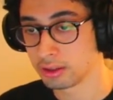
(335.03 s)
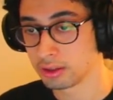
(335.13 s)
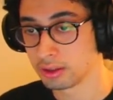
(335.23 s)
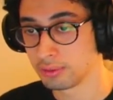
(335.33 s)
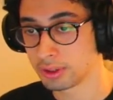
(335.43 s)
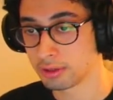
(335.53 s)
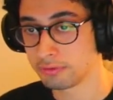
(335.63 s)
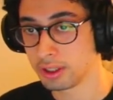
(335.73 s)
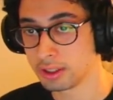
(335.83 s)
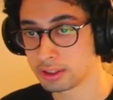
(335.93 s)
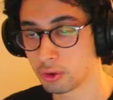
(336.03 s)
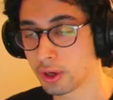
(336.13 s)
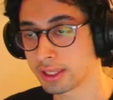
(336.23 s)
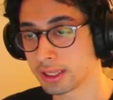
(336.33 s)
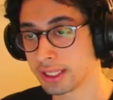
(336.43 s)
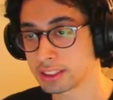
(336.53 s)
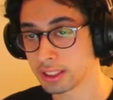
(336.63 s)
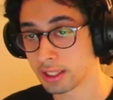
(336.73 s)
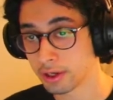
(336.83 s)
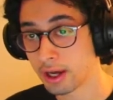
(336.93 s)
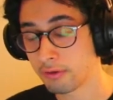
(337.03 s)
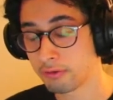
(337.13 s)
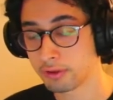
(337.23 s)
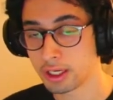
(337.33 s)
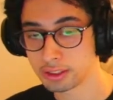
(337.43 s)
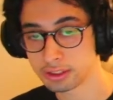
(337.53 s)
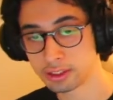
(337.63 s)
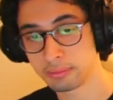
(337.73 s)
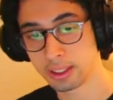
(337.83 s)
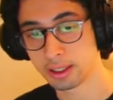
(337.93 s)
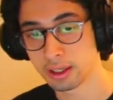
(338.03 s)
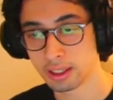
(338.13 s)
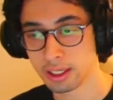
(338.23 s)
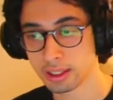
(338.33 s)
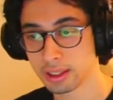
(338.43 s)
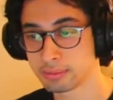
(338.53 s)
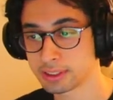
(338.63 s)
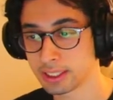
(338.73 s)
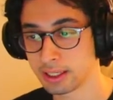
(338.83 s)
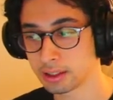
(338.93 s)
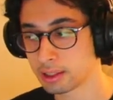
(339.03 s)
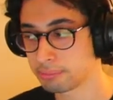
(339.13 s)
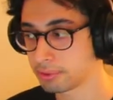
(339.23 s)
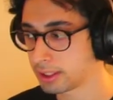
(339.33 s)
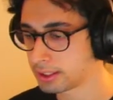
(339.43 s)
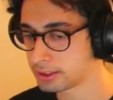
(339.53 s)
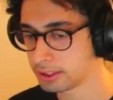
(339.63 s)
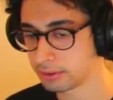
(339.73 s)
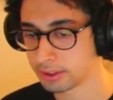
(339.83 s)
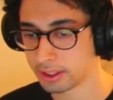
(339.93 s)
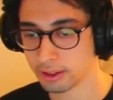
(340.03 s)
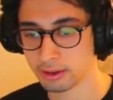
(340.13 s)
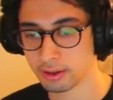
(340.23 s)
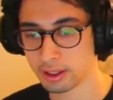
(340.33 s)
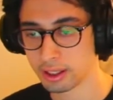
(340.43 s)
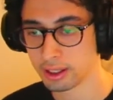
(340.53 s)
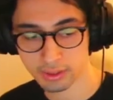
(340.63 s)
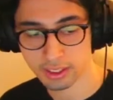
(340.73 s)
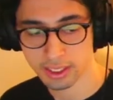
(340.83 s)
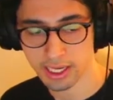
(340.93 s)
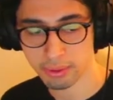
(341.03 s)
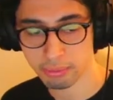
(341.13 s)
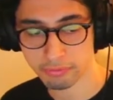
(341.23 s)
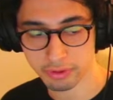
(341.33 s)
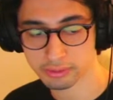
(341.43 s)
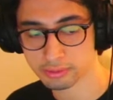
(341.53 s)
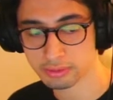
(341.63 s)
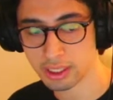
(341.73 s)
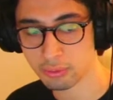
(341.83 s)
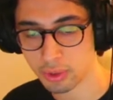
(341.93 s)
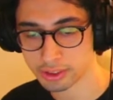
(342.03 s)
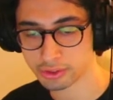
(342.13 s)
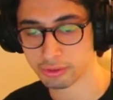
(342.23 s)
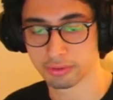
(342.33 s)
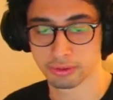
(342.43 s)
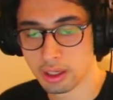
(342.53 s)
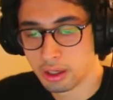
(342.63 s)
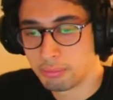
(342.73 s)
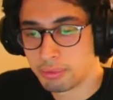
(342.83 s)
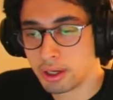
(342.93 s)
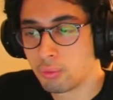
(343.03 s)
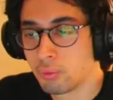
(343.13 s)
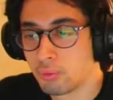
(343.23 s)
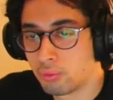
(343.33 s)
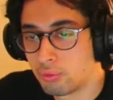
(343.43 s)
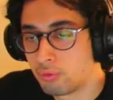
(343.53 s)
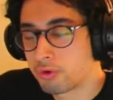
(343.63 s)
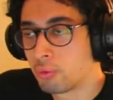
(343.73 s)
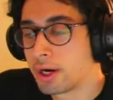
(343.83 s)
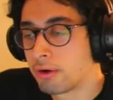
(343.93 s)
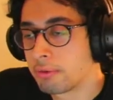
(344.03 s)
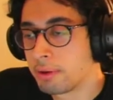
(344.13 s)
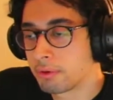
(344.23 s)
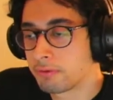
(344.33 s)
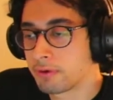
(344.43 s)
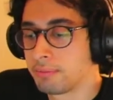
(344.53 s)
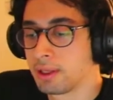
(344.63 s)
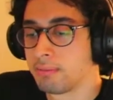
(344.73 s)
with the flaws, or at least they're not flaws to me. A lot of them said a couple things here and there. I read reviews. I watched reviews. But from what I remember from them